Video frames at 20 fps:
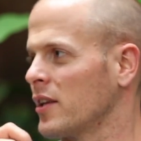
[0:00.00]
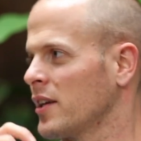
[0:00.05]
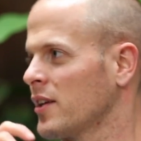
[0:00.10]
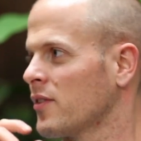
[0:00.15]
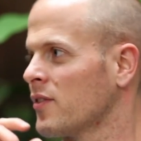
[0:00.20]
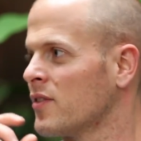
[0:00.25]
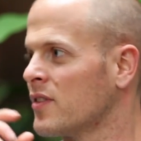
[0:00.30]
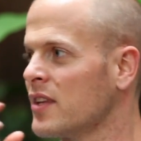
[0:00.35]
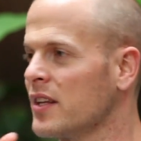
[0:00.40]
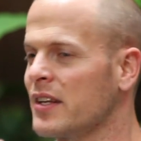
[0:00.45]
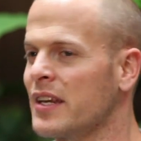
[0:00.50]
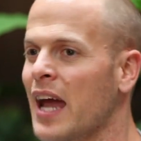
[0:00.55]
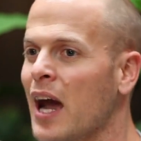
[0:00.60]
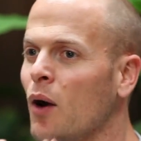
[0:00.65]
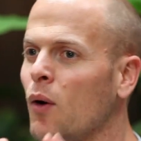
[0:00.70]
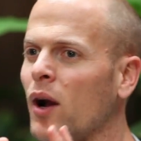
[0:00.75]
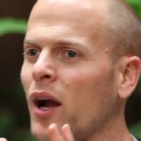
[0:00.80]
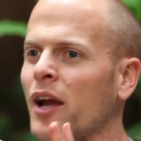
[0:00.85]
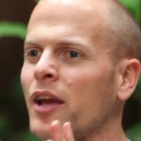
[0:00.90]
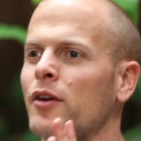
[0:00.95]
Like
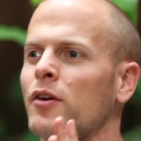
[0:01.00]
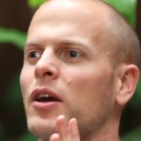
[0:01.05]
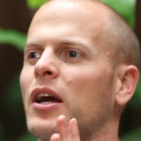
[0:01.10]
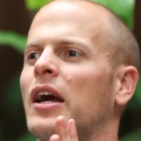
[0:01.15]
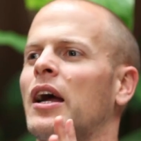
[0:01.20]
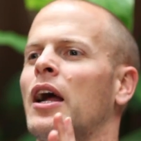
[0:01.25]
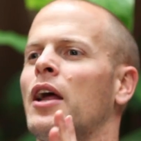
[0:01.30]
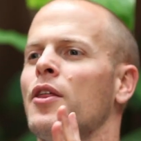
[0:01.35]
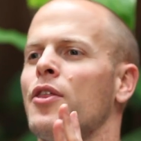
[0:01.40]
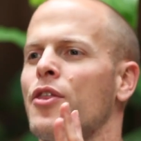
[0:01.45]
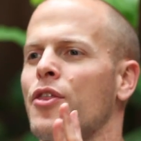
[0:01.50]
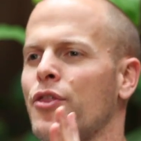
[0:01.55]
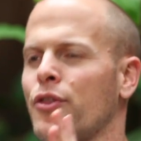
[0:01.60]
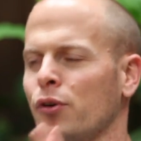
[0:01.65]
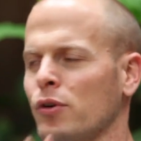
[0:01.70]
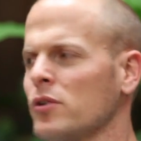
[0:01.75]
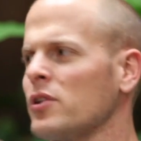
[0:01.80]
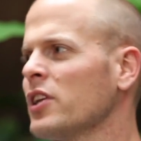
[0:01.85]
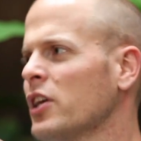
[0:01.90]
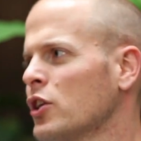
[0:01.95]
now I
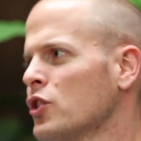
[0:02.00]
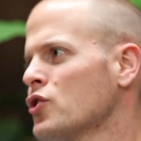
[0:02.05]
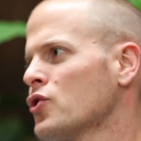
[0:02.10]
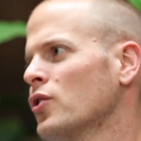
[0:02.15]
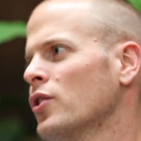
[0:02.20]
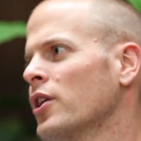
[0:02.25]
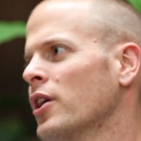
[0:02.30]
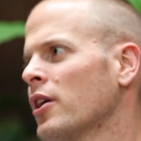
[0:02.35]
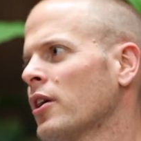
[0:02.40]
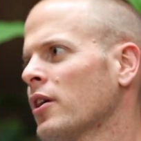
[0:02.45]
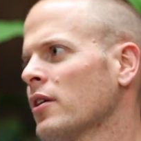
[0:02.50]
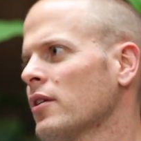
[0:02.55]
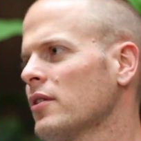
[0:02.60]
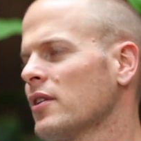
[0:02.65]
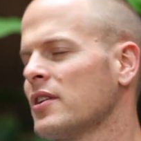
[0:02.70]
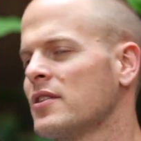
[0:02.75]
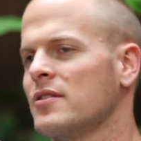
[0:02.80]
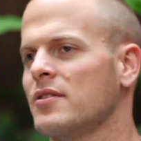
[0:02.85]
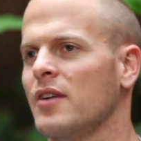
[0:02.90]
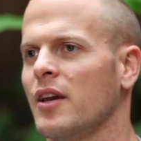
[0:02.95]
thoroughly enjoy,
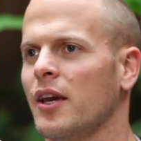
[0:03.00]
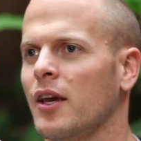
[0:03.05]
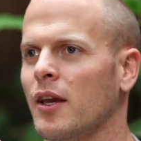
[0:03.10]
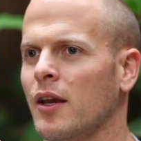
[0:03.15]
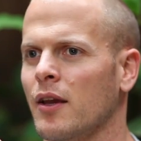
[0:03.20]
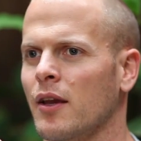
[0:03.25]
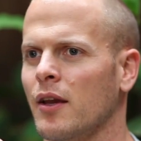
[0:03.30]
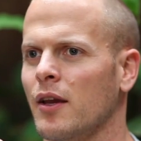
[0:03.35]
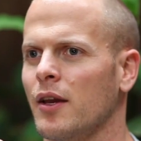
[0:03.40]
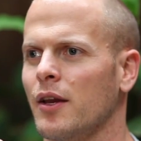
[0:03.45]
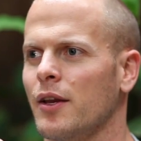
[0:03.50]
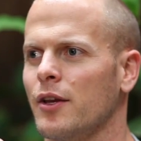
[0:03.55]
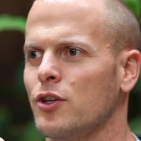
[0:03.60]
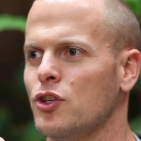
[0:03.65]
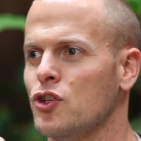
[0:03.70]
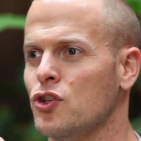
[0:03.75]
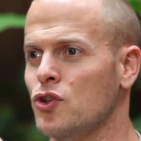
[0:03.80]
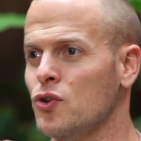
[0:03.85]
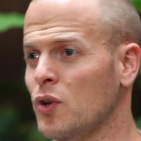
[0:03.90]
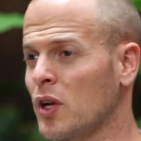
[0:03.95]
let's say,
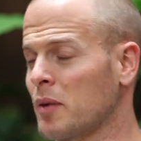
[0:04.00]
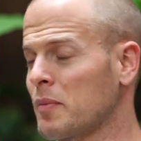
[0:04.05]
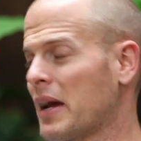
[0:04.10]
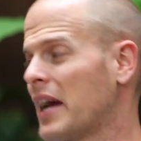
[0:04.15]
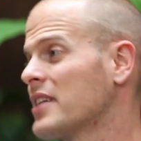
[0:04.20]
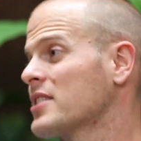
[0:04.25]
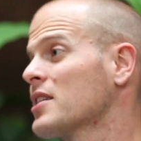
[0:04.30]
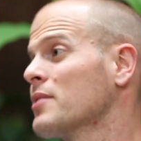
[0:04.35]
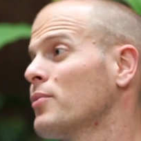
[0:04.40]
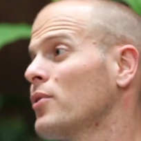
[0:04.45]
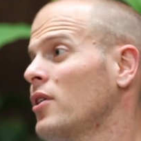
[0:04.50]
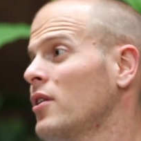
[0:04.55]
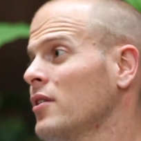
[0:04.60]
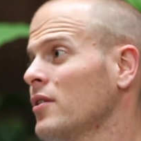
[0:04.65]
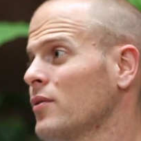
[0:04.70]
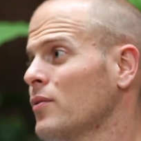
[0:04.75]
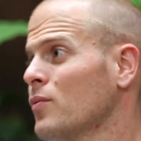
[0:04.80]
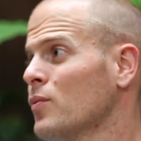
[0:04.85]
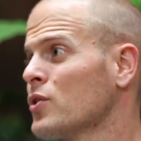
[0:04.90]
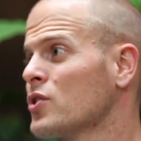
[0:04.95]
shooting basketball,
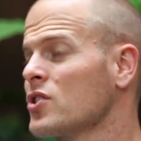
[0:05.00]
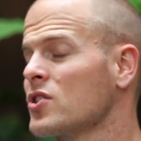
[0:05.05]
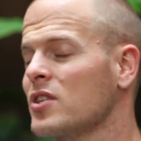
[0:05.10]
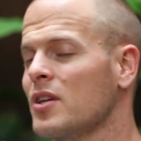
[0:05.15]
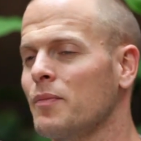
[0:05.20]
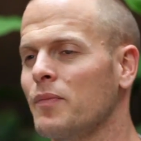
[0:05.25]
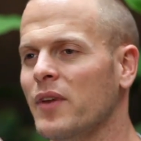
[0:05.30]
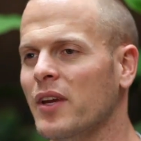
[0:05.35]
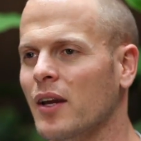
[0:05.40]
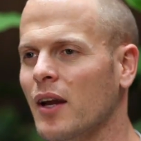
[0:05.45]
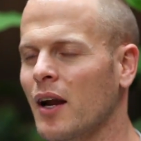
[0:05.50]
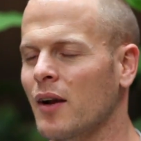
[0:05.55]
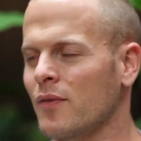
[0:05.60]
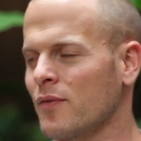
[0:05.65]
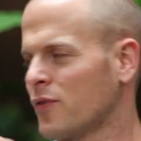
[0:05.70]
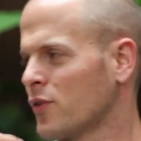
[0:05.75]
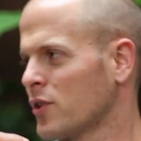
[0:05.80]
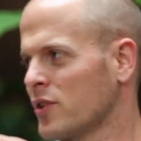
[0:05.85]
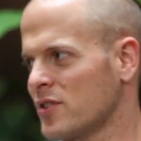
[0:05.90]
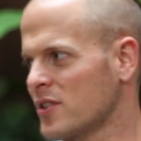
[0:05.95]
which is something,
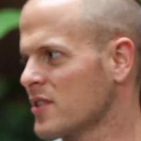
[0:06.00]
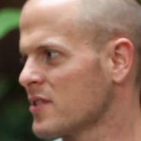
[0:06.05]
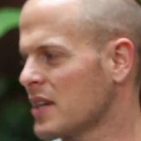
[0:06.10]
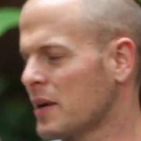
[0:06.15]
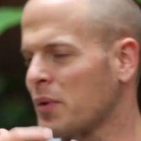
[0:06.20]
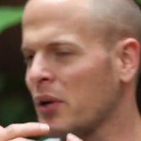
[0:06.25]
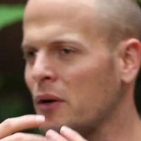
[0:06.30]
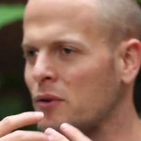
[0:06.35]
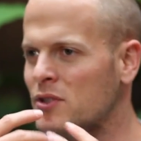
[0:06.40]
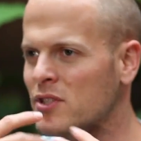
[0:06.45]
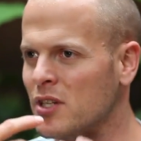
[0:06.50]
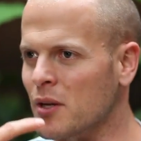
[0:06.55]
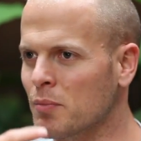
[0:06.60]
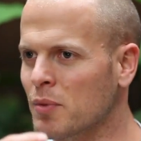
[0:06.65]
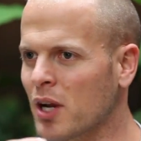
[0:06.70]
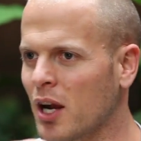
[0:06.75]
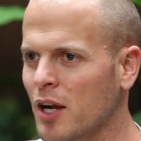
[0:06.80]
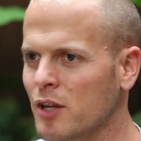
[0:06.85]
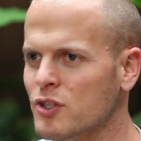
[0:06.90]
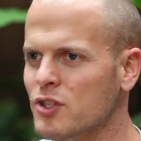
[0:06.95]
for instance, I was
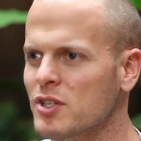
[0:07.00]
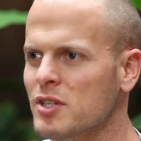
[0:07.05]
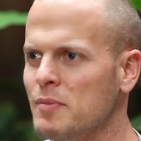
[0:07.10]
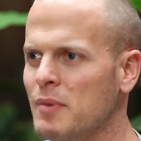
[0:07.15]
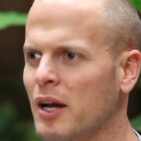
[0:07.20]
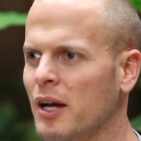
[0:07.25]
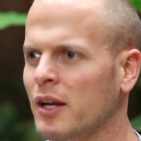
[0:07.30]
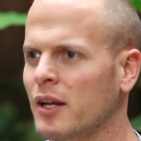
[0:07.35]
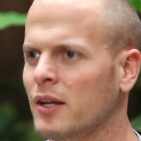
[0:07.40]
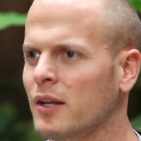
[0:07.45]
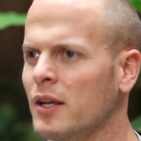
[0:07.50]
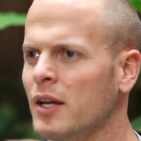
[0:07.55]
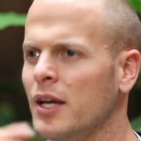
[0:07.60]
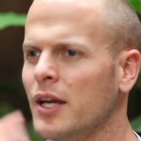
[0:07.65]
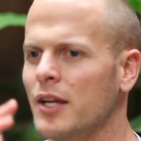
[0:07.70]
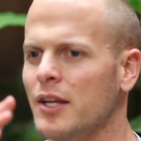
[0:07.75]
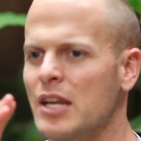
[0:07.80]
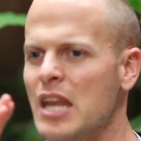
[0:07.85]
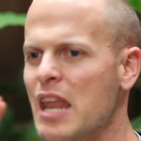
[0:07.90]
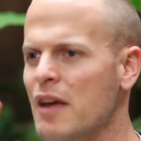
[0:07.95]
subconscious about it,
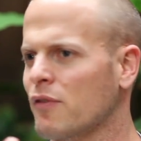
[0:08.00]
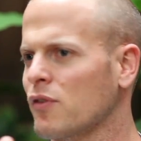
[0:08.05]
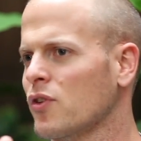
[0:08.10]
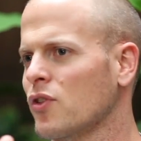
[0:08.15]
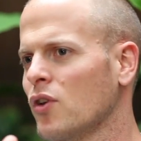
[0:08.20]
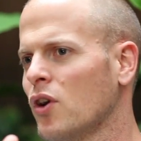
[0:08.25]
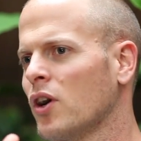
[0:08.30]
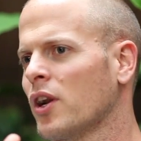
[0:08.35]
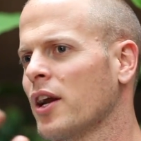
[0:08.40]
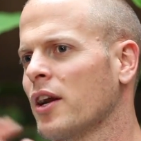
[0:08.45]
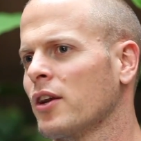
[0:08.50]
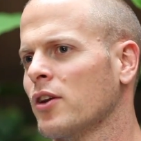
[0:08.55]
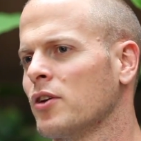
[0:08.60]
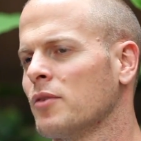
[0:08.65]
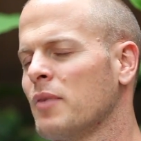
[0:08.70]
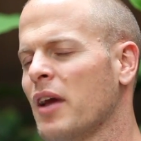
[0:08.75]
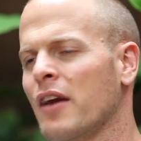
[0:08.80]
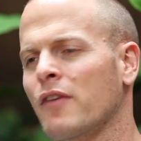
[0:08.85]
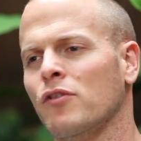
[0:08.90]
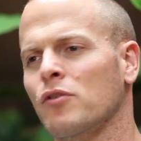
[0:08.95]
never thought I
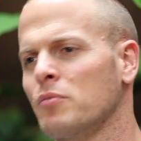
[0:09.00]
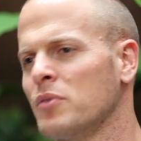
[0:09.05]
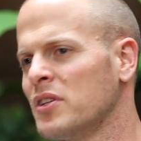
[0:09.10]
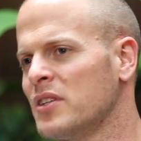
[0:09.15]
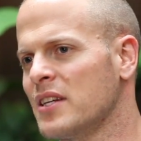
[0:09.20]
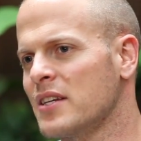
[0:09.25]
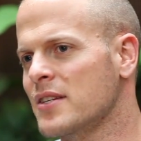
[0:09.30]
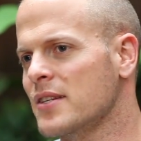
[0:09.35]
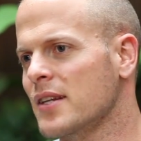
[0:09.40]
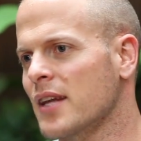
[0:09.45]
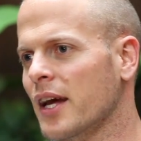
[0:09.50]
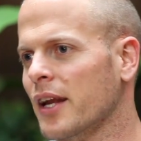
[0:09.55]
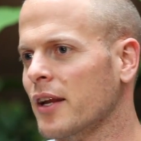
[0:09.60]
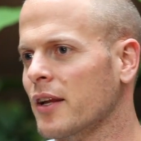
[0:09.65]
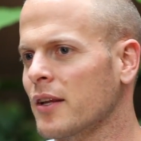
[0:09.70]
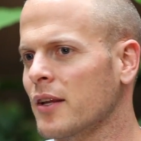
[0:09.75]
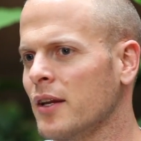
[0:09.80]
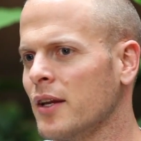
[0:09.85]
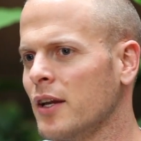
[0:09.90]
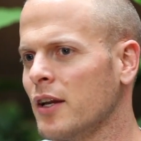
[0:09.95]
could ever be decent at
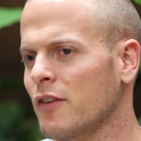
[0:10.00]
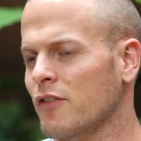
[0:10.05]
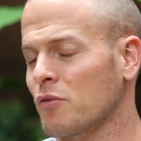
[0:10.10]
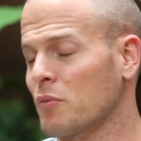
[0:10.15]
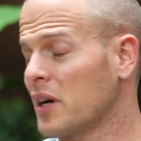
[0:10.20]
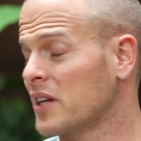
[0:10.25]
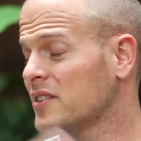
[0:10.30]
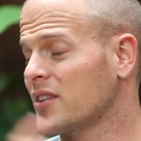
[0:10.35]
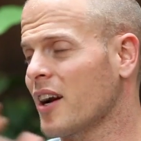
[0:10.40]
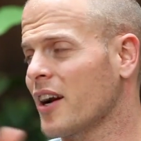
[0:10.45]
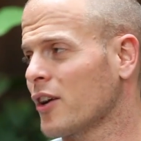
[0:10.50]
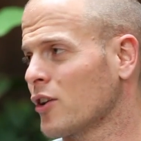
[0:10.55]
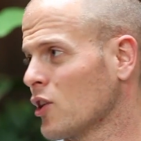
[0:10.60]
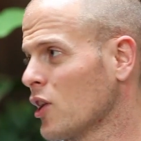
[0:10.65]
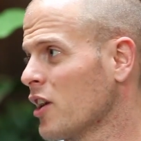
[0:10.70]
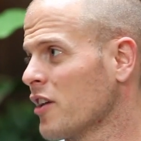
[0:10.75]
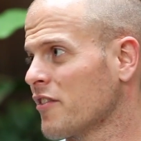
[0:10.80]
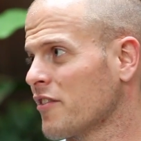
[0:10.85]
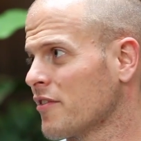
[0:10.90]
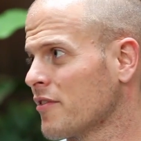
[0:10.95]
it for my entire
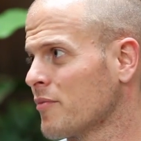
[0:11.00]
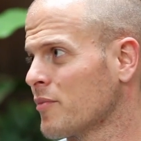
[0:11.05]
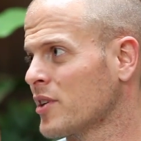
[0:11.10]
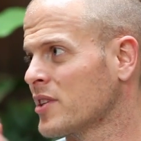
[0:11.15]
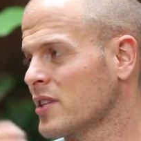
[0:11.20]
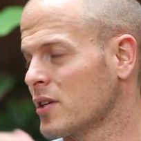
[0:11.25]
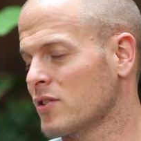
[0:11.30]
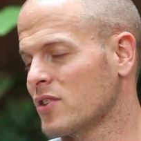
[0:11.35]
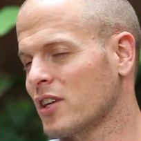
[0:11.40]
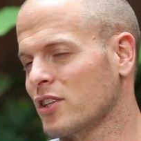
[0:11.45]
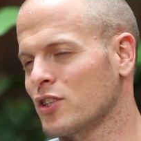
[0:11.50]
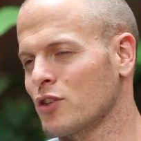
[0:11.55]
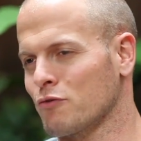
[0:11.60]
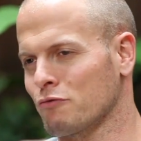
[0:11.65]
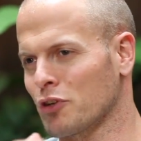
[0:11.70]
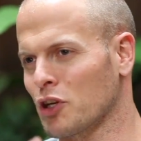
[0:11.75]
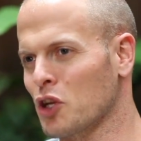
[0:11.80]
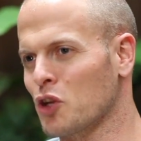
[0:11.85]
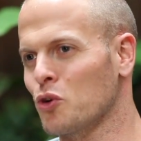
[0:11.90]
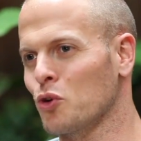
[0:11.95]
life because I was actually
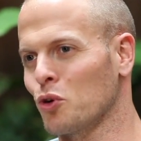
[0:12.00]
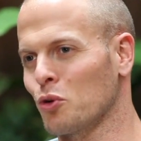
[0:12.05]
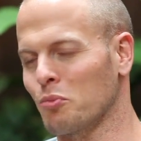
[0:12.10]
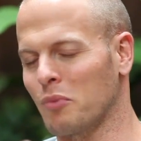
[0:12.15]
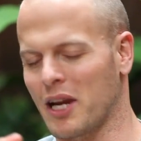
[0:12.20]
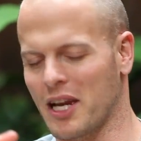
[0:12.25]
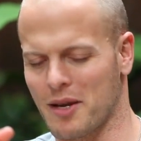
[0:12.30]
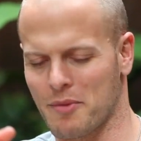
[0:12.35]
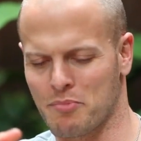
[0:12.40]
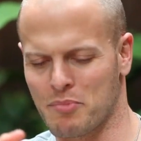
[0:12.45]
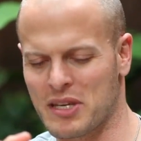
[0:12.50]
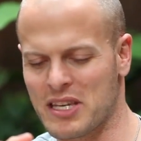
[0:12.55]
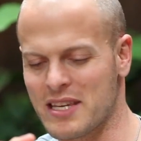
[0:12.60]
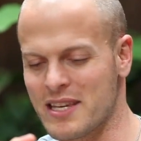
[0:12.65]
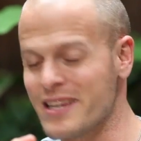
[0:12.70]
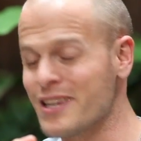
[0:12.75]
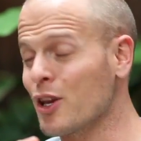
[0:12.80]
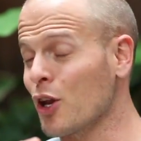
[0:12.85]
ridiculed by a PE